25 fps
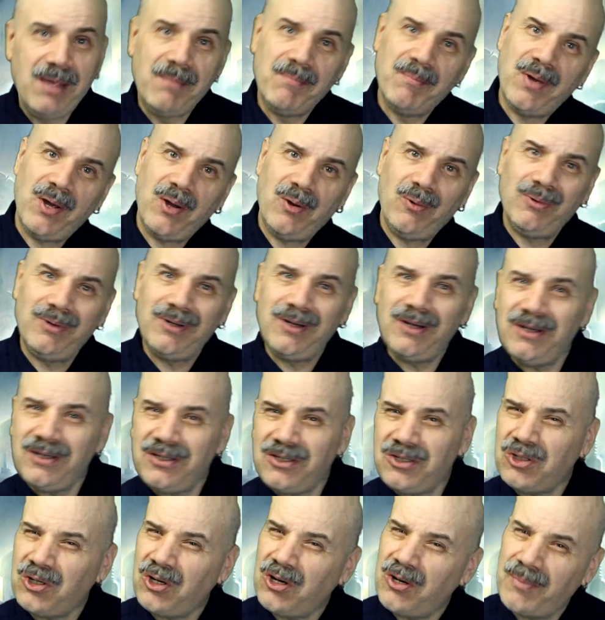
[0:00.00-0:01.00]
but weren't
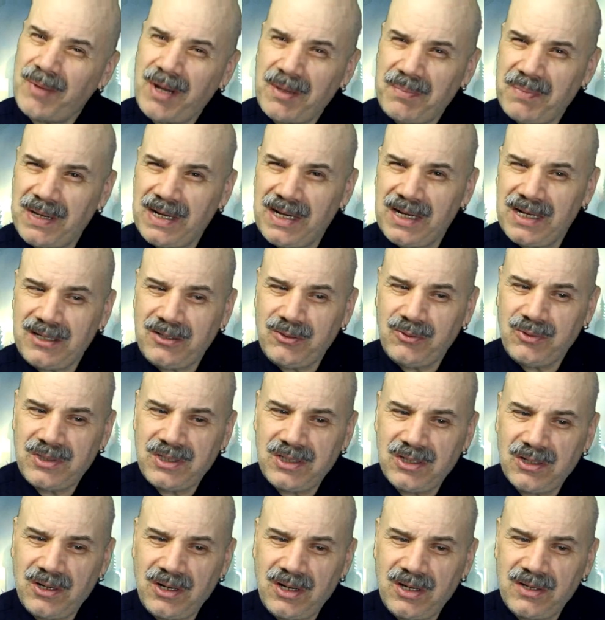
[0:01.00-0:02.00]
sure it might be a little too
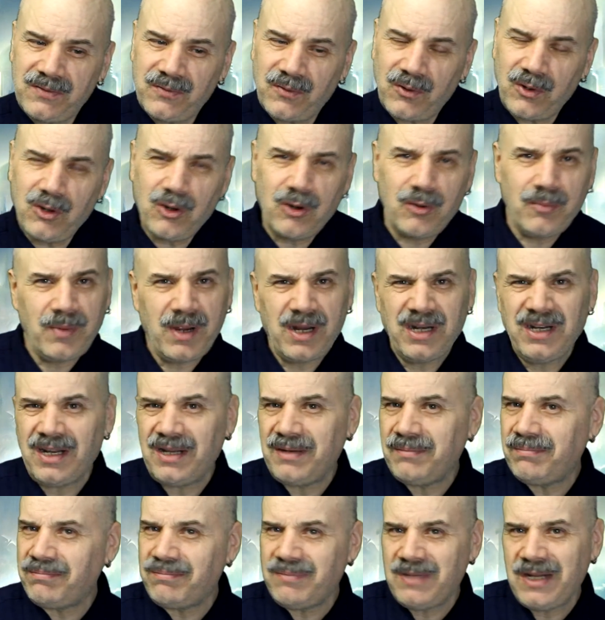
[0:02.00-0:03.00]
serious for you, or might
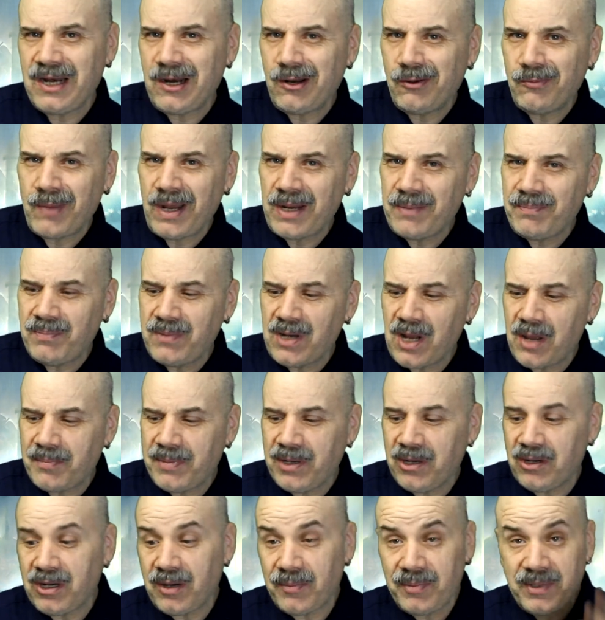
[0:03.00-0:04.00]
not be
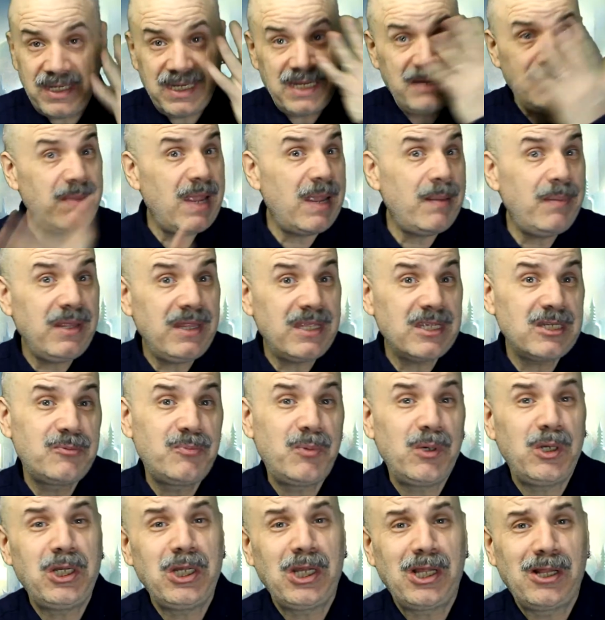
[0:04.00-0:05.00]
your cup of tea, maybe this
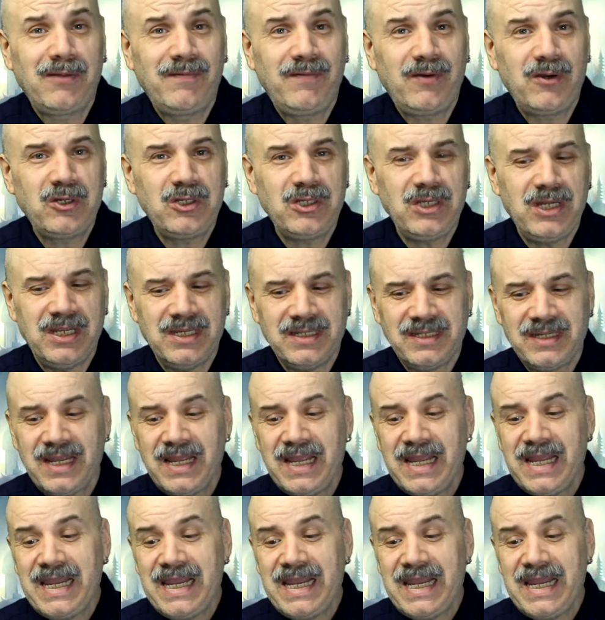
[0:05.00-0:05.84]
particular version is.